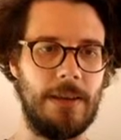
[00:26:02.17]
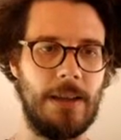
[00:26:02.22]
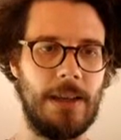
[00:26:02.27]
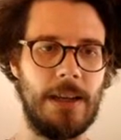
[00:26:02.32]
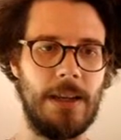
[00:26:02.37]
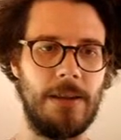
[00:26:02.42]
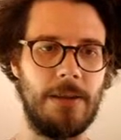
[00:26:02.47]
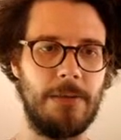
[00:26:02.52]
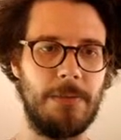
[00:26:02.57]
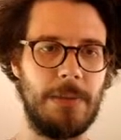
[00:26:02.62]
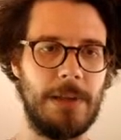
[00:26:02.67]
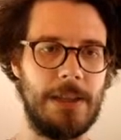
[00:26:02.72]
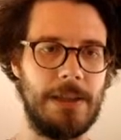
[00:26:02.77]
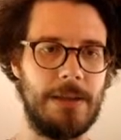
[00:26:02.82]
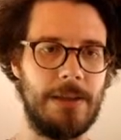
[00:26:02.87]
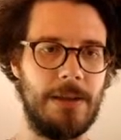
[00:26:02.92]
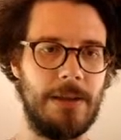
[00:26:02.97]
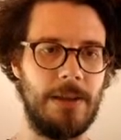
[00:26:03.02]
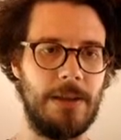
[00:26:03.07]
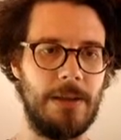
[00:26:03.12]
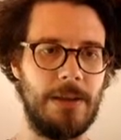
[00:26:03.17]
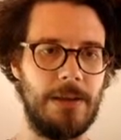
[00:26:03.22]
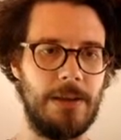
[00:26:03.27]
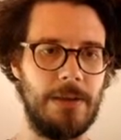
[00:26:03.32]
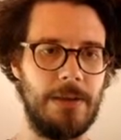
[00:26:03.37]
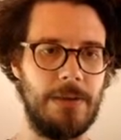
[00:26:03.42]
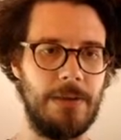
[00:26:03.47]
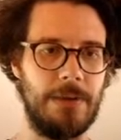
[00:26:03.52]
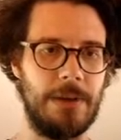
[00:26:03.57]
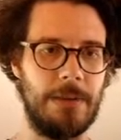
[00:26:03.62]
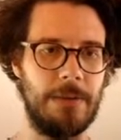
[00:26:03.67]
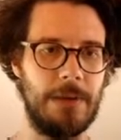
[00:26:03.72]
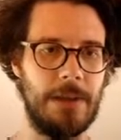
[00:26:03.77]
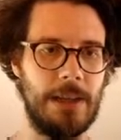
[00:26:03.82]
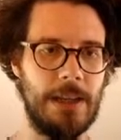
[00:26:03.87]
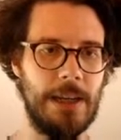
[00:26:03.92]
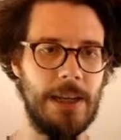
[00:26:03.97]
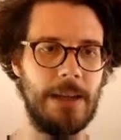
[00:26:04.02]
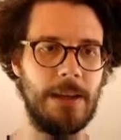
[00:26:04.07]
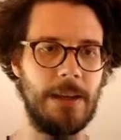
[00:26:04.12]
Hello, please do not do.
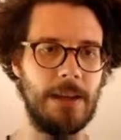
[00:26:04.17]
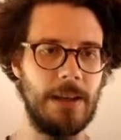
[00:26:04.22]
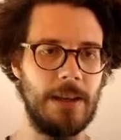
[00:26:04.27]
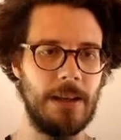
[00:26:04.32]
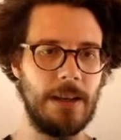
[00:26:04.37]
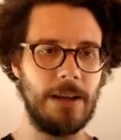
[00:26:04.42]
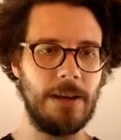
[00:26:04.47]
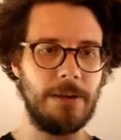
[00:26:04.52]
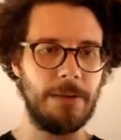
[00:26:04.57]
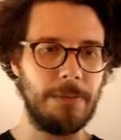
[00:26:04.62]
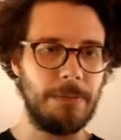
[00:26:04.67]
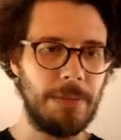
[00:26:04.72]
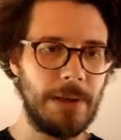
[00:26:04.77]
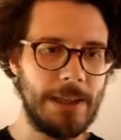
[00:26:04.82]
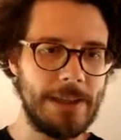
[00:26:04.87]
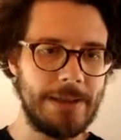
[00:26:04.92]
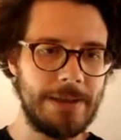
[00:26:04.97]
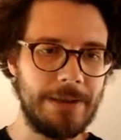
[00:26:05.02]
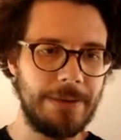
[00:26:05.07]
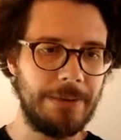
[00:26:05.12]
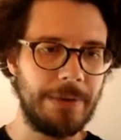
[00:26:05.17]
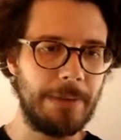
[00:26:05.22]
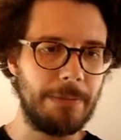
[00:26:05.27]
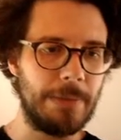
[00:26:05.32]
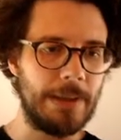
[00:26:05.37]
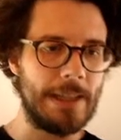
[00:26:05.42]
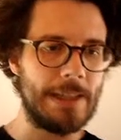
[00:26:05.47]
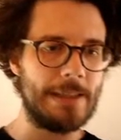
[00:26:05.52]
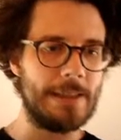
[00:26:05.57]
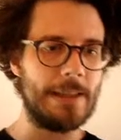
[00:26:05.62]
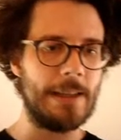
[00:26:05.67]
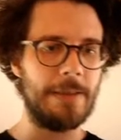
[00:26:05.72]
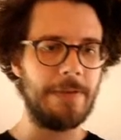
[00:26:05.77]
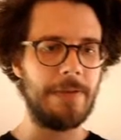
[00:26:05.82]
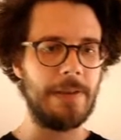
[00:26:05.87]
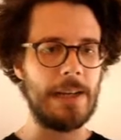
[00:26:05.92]
Hey, hello, please do replace stuff